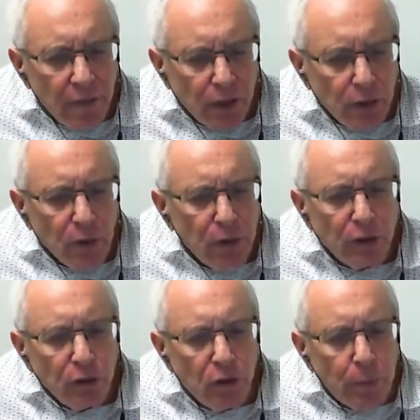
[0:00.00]
that you thought
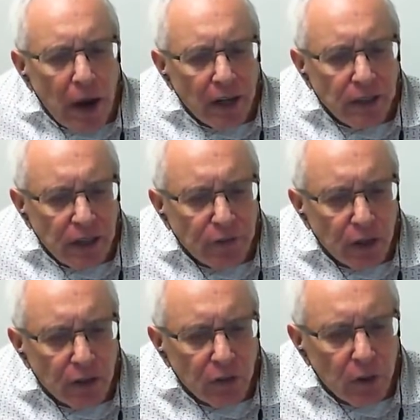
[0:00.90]
you were buying a Jeff
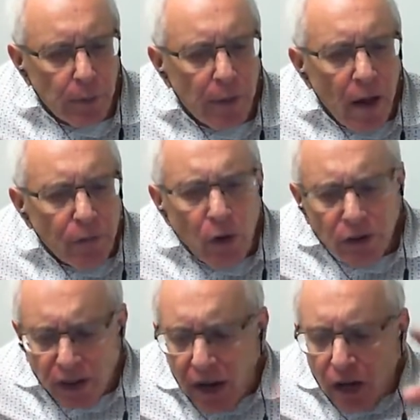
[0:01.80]
Tucker automobile. Of course
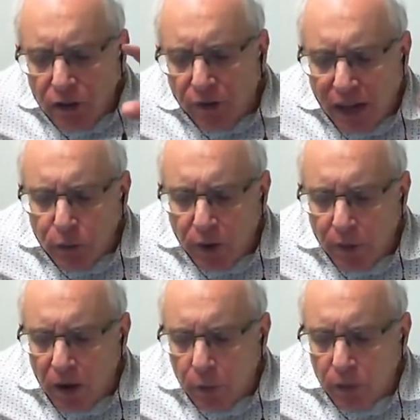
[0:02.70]
not. So that's where the
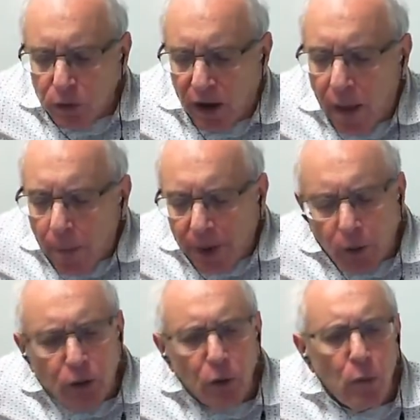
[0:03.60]
market was sort of. But I
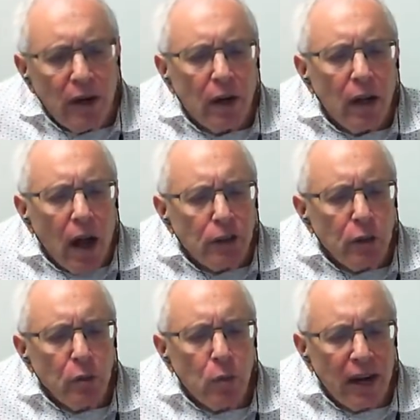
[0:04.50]
do want
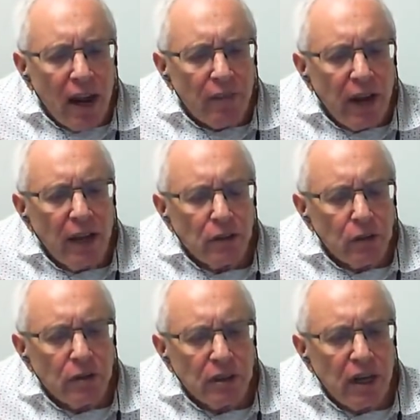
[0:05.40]
to have a hands
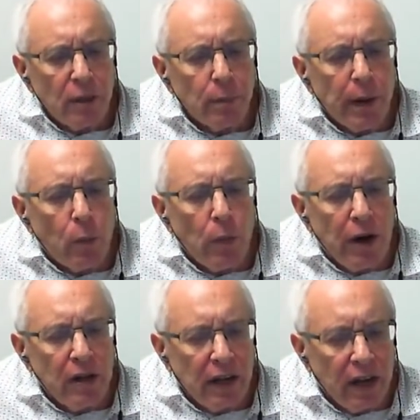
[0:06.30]
across the table about one
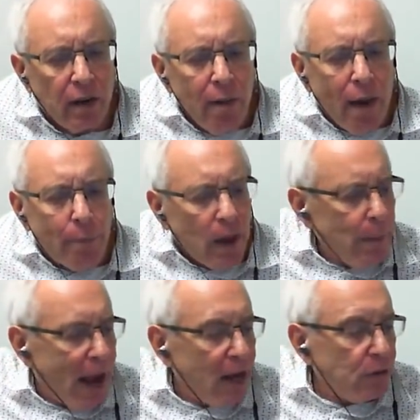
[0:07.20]
thing. I'm
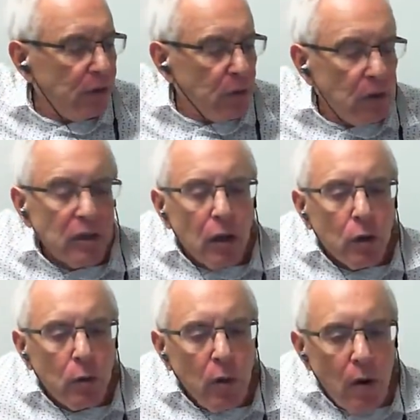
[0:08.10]
actually, of course,
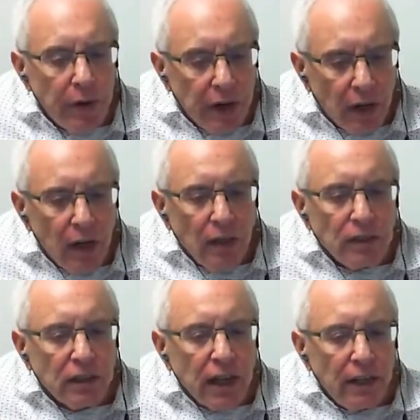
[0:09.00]

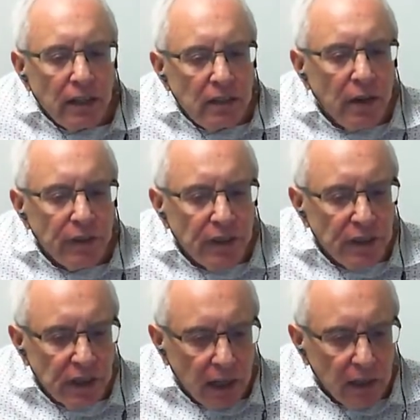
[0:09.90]
citing Stefan
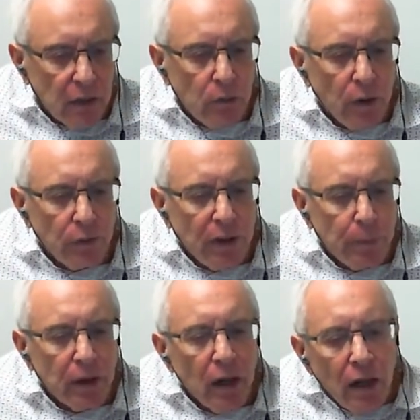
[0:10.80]
Kinsella, who wrote that
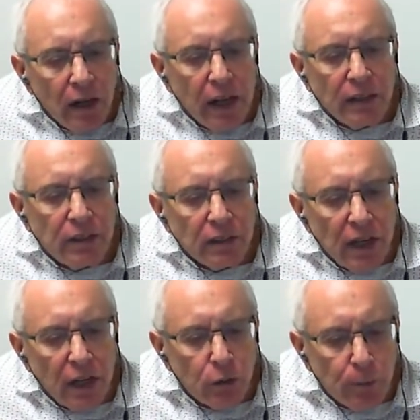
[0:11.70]
book Against
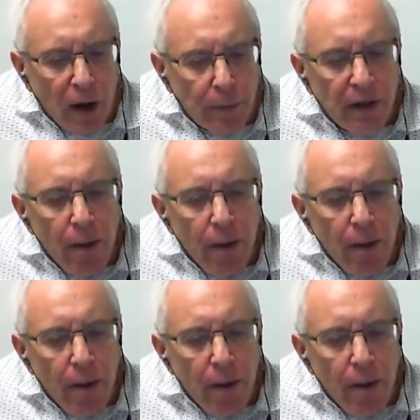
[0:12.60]
Intellectual Property.